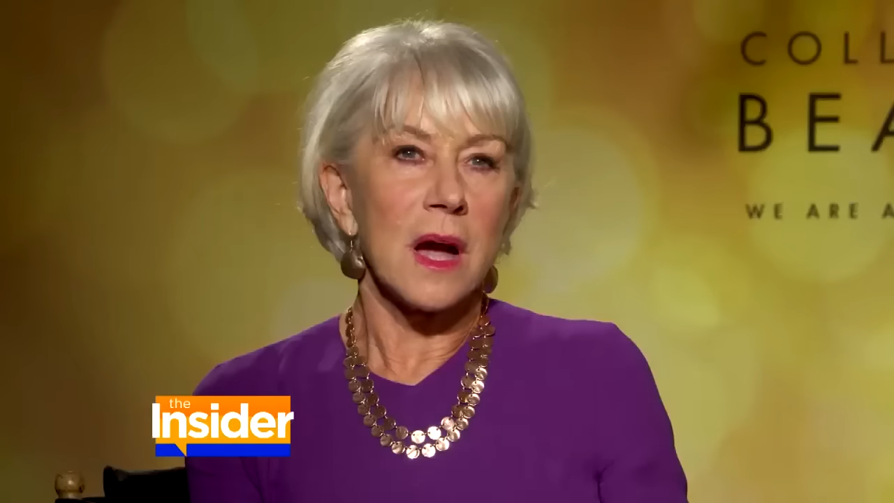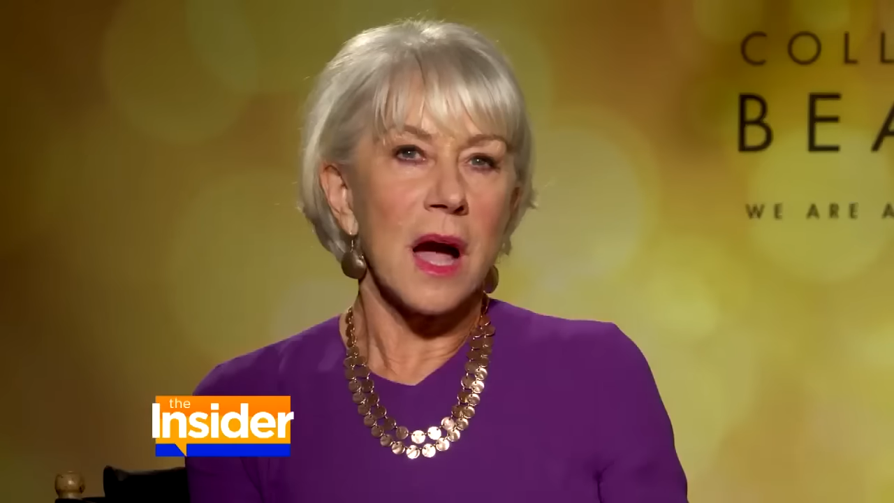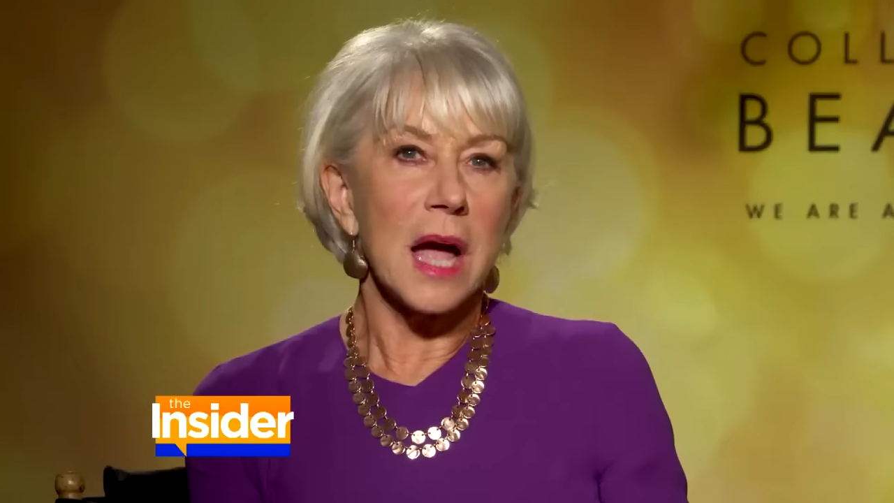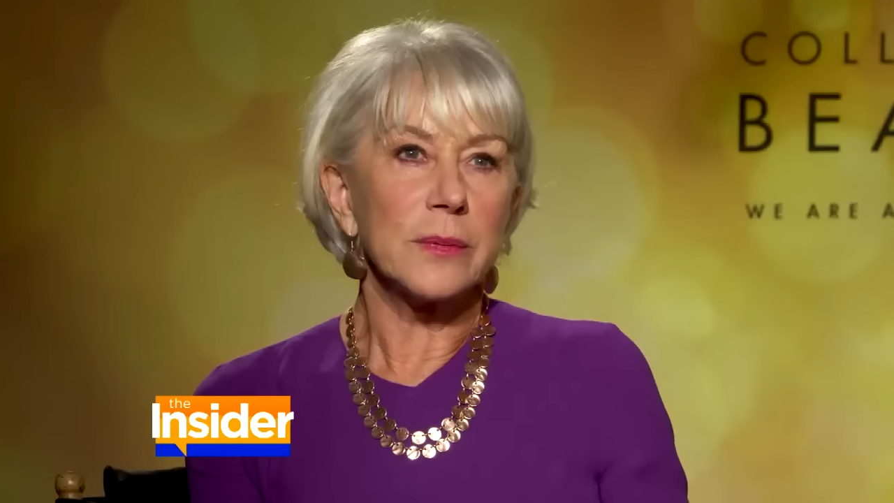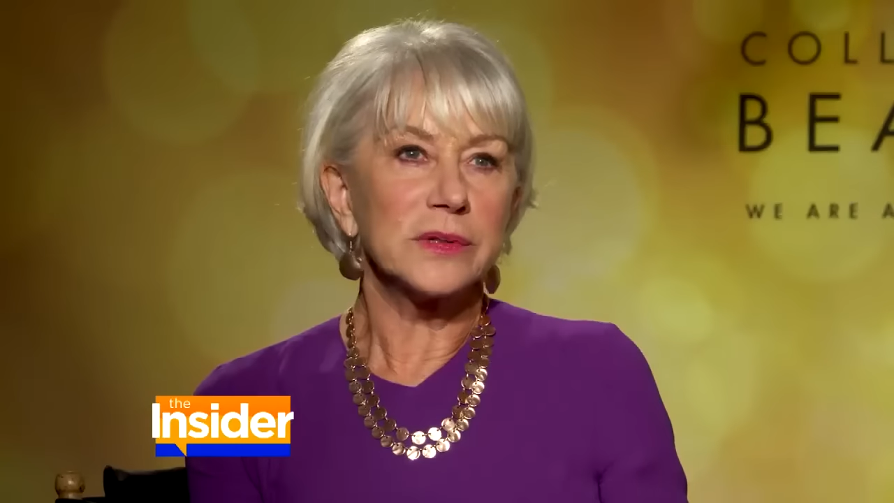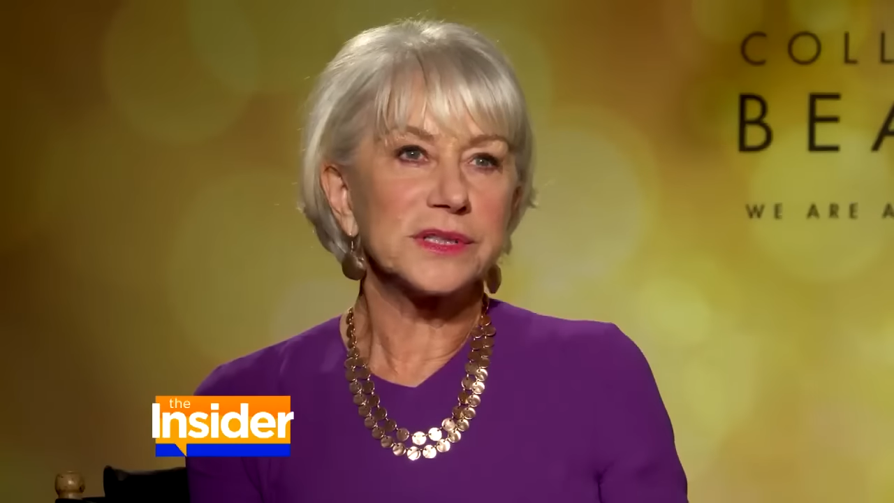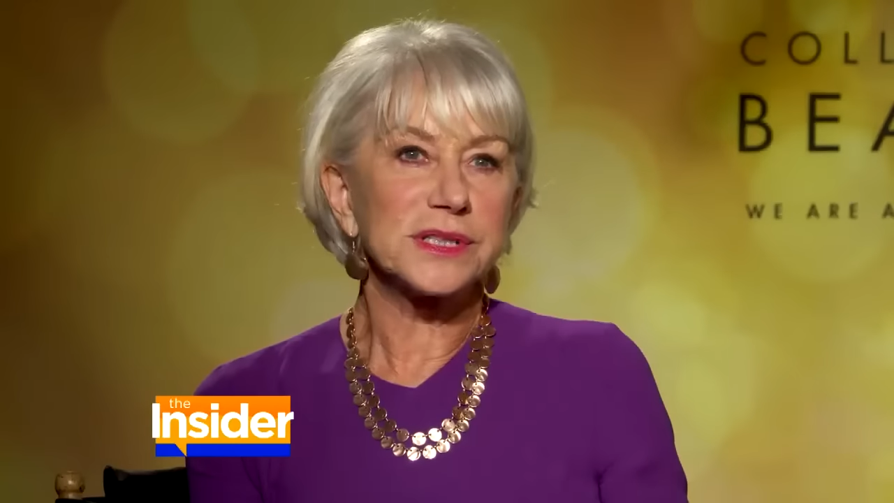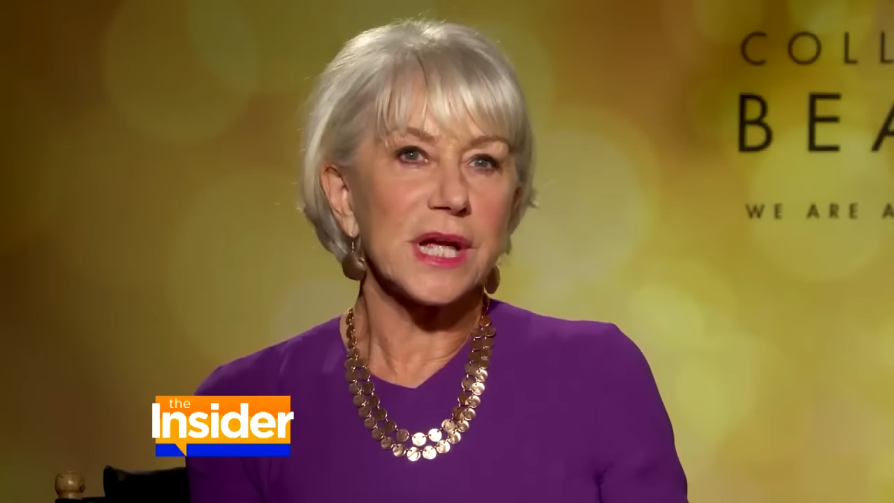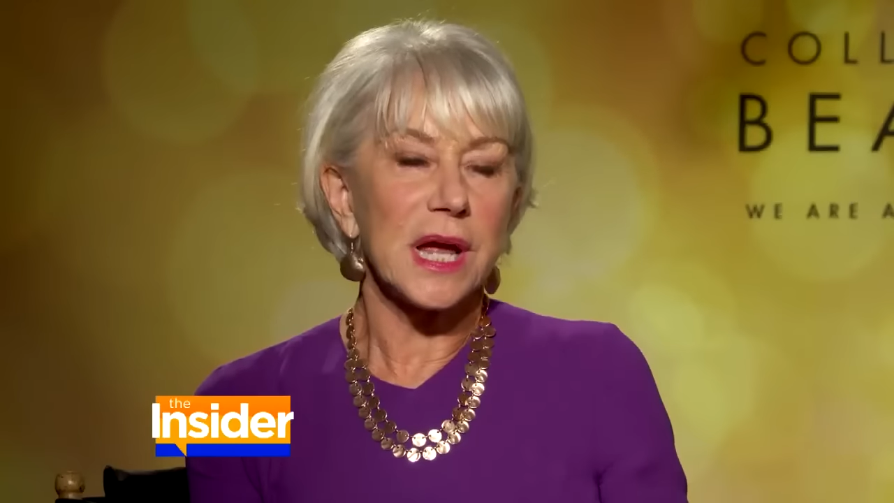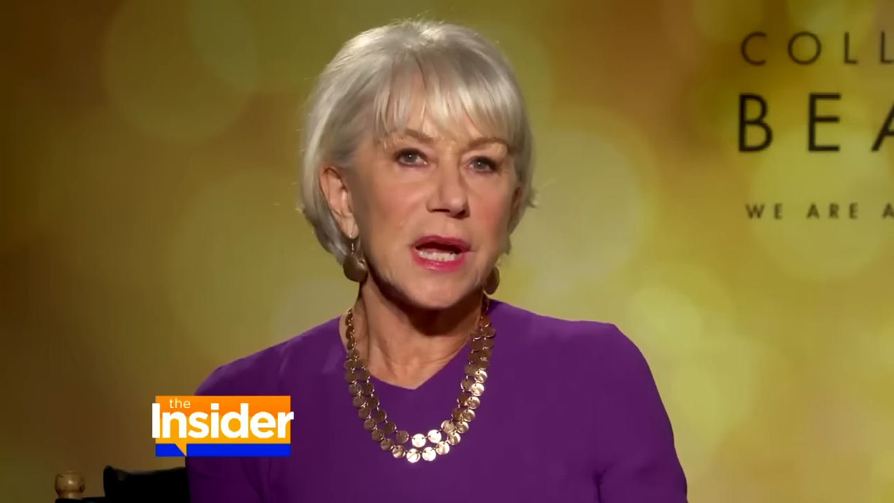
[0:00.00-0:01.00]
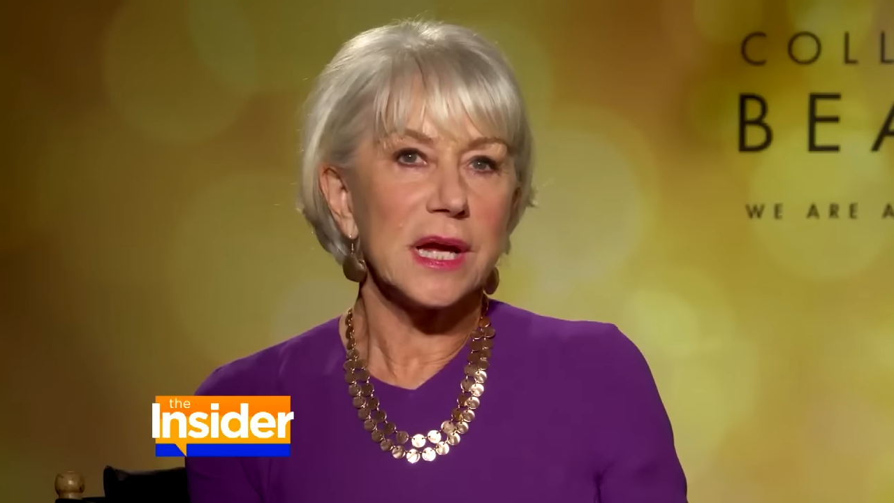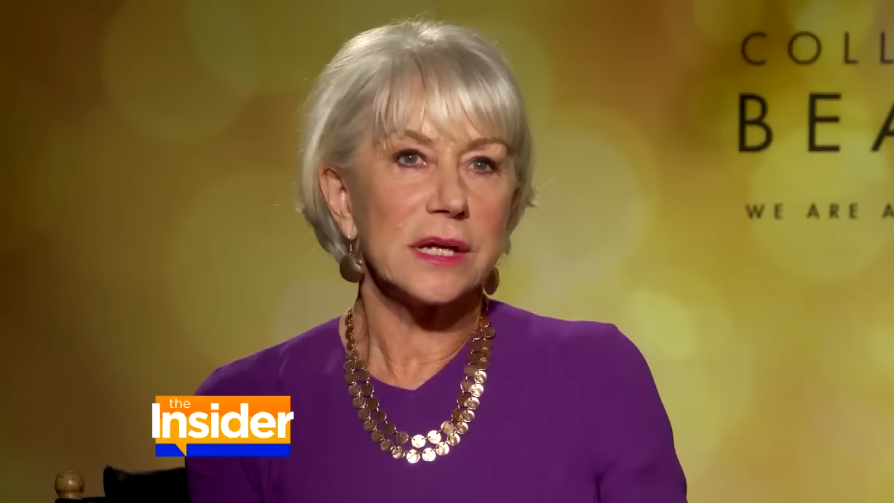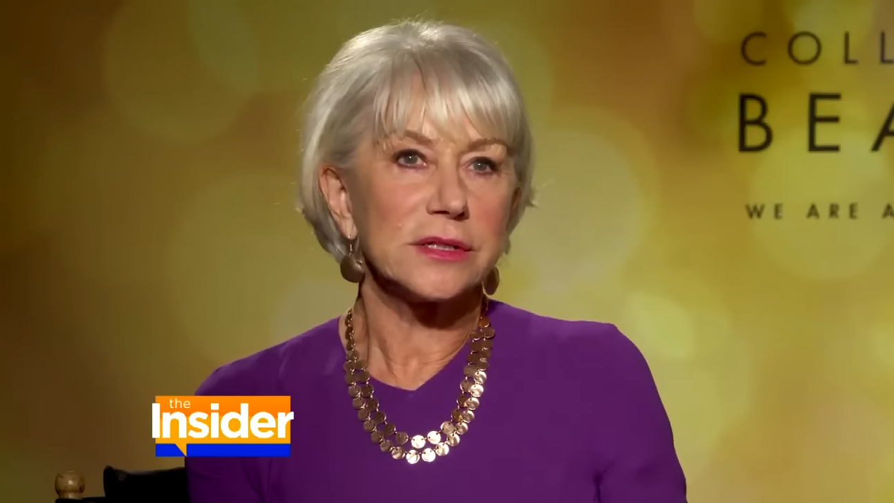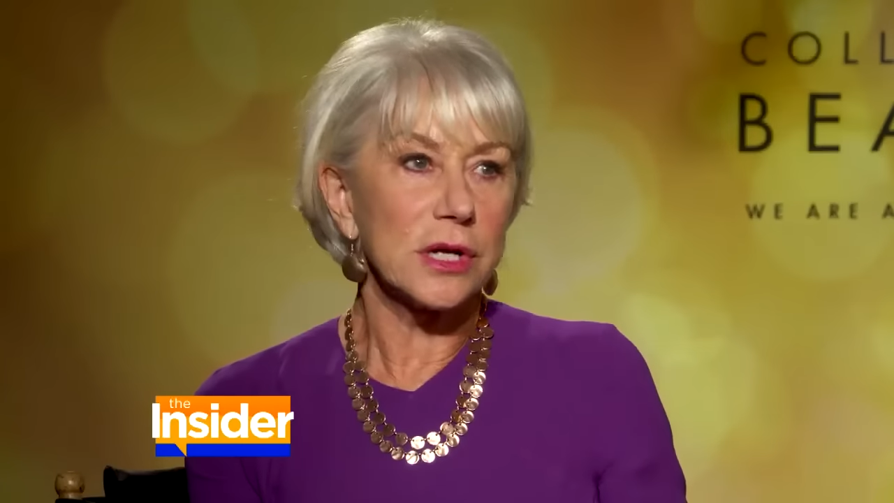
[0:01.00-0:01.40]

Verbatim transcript: I would say,